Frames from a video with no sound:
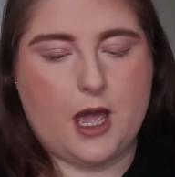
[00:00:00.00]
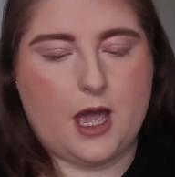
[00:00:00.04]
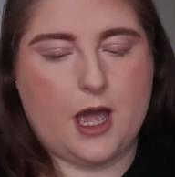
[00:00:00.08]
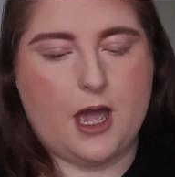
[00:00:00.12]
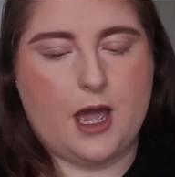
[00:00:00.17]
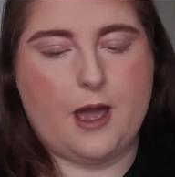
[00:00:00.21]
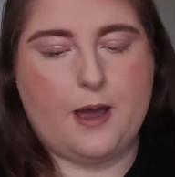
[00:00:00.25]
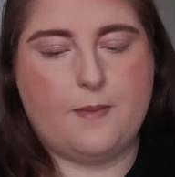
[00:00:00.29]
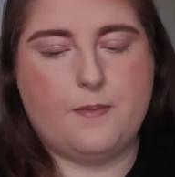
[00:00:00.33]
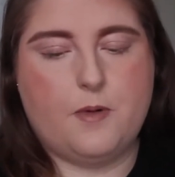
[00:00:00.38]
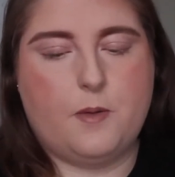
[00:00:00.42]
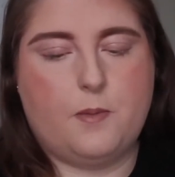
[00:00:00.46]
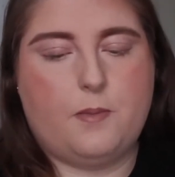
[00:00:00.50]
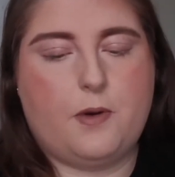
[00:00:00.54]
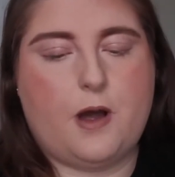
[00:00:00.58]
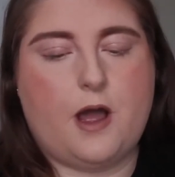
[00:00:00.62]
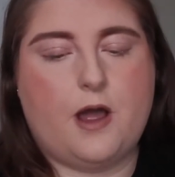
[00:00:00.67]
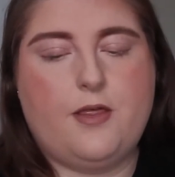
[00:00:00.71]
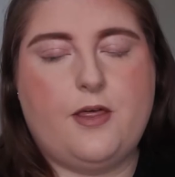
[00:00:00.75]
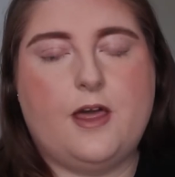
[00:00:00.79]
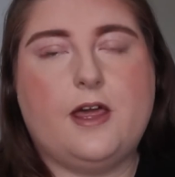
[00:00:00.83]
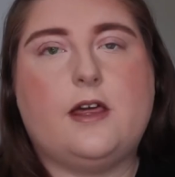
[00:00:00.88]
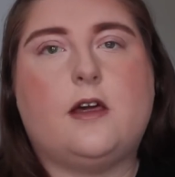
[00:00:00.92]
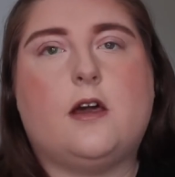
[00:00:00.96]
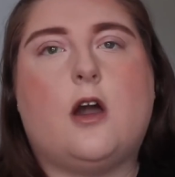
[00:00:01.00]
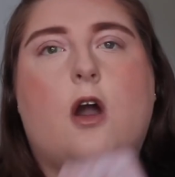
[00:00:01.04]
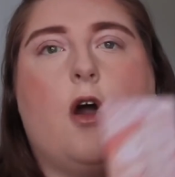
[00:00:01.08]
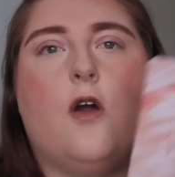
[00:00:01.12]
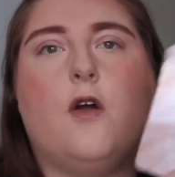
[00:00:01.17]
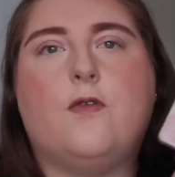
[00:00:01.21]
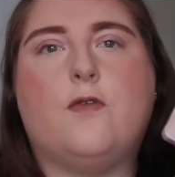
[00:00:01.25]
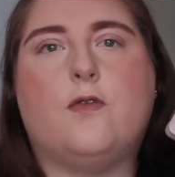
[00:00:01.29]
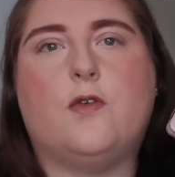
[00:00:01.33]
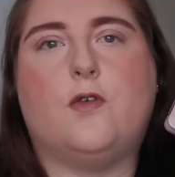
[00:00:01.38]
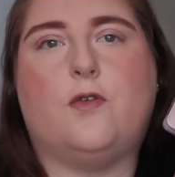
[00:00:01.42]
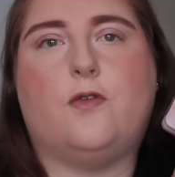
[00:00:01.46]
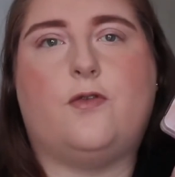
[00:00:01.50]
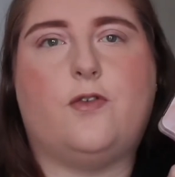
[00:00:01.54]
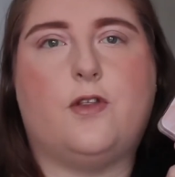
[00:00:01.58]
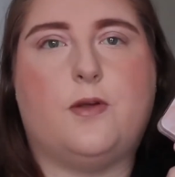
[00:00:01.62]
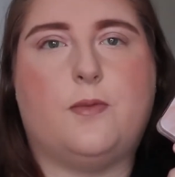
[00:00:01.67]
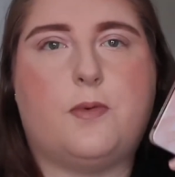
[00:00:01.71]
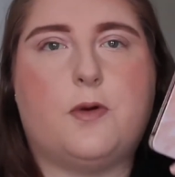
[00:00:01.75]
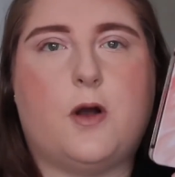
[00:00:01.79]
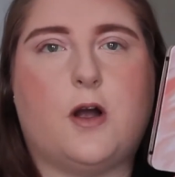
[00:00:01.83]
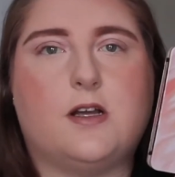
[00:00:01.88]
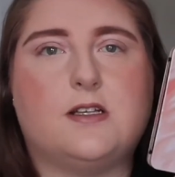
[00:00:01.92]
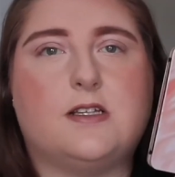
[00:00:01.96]
But I think overall, for
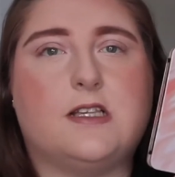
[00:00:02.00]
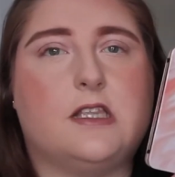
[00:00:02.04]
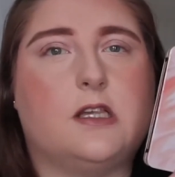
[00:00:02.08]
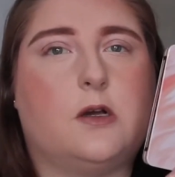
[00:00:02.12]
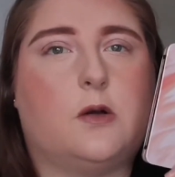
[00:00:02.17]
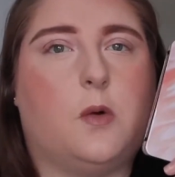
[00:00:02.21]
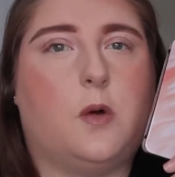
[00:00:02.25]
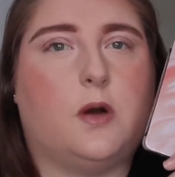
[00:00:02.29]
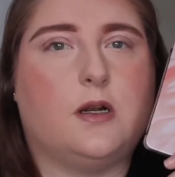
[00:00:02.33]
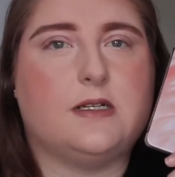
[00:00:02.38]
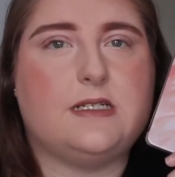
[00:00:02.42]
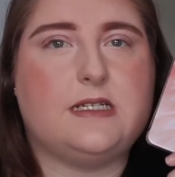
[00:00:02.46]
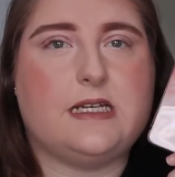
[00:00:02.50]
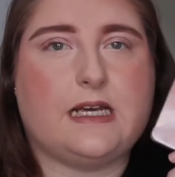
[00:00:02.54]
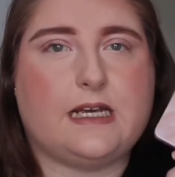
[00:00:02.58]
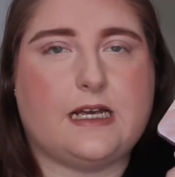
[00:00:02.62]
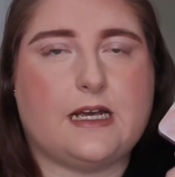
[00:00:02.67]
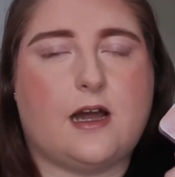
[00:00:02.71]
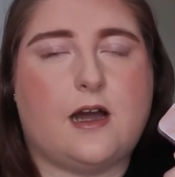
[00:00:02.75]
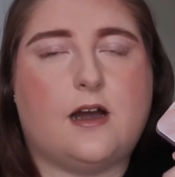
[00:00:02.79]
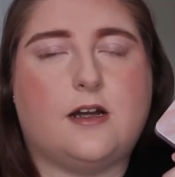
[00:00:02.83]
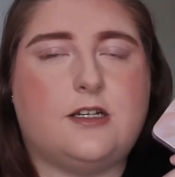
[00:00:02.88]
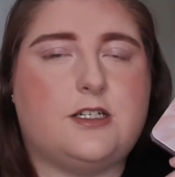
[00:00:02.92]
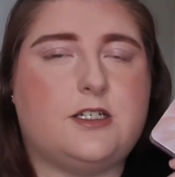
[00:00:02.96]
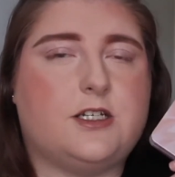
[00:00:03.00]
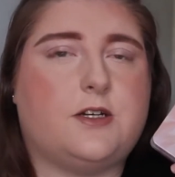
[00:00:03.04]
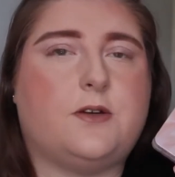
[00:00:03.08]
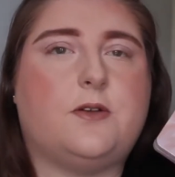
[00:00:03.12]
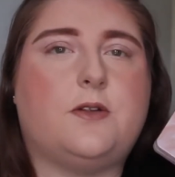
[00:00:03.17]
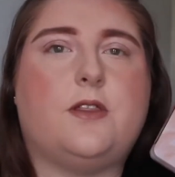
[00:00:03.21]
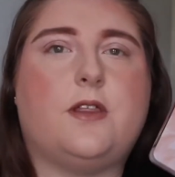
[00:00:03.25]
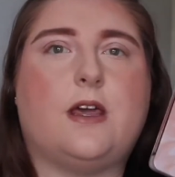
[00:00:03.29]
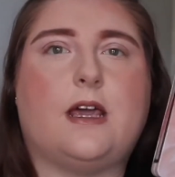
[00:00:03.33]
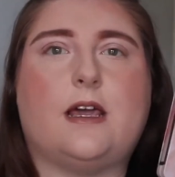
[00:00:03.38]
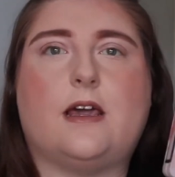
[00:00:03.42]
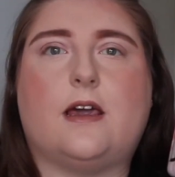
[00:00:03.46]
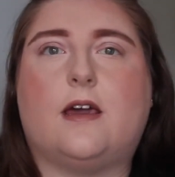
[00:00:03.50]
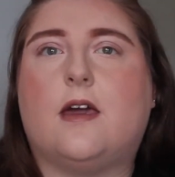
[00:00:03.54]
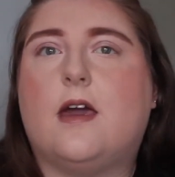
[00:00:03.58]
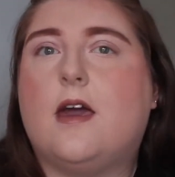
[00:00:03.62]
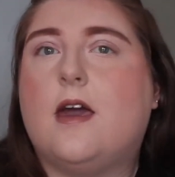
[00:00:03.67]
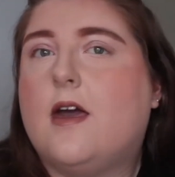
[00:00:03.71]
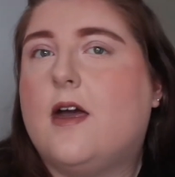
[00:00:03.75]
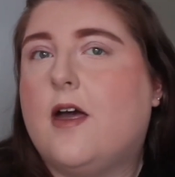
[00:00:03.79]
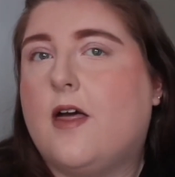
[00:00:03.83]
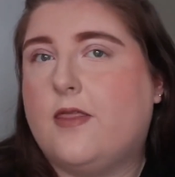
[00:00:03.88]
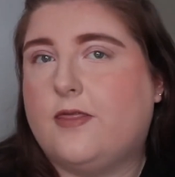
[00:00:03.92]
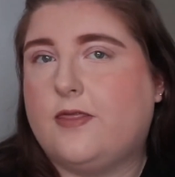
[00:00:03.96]
the price and the quality, I do think
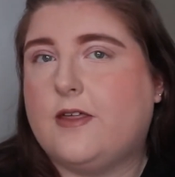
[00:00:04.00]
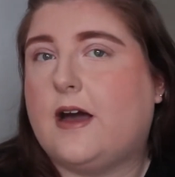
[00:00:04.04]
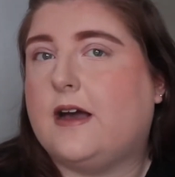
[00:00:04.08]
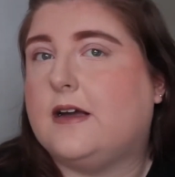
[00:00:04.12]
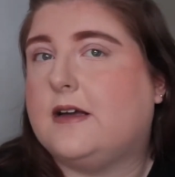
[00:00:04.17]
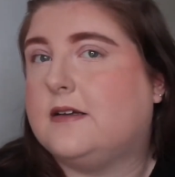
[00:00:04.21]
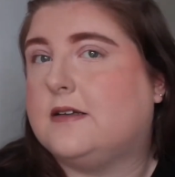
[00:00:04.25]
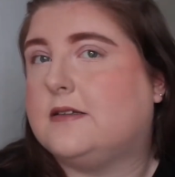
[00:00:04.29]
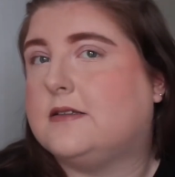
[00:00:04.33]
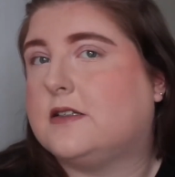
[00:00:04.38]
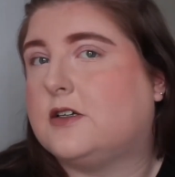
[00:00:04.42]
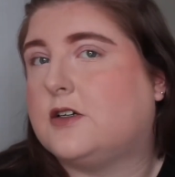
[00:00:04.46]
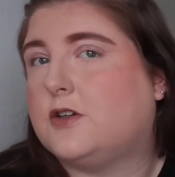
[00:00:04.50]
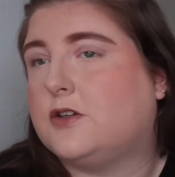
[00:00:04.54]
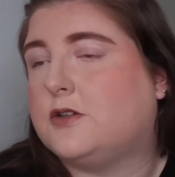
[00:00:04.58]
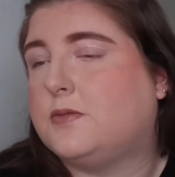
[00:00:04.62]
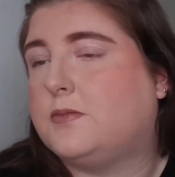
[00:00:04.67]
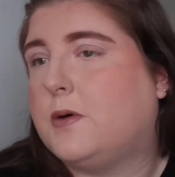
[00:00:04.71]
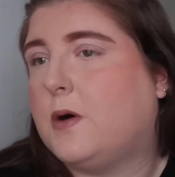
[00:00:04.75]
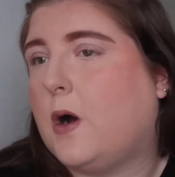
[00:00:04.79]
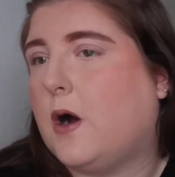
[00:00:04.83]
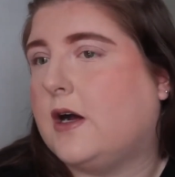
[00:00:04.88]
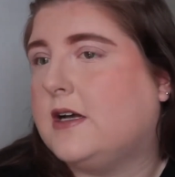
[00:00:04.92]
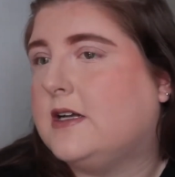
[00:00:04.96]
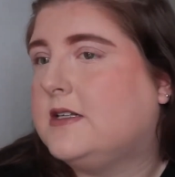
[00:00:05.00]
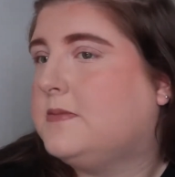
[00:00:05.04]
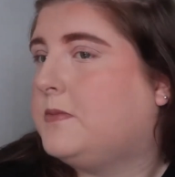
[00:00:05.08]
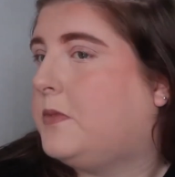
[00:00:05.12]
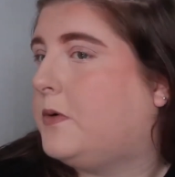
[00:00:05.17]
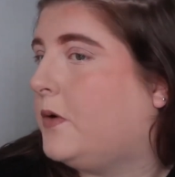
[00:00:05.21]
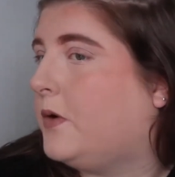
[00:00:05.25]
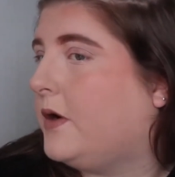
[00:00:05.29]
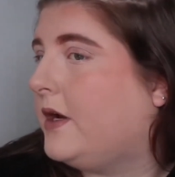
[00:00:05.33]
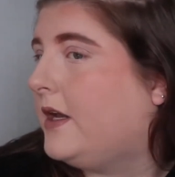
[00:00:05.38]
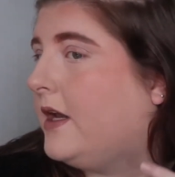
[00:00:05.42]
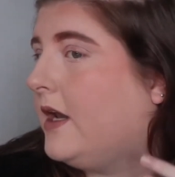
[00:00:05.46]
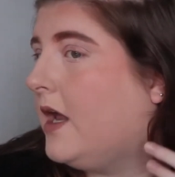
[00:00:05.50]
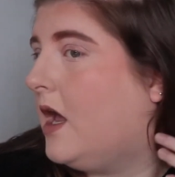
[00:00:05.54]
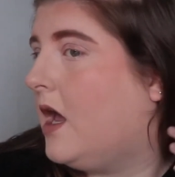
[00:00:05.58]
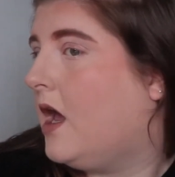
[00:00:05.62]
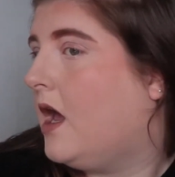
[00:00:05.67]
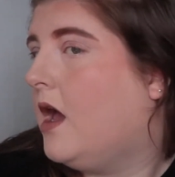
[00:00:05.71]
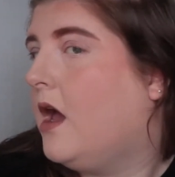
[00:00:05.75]
that it is a good price point.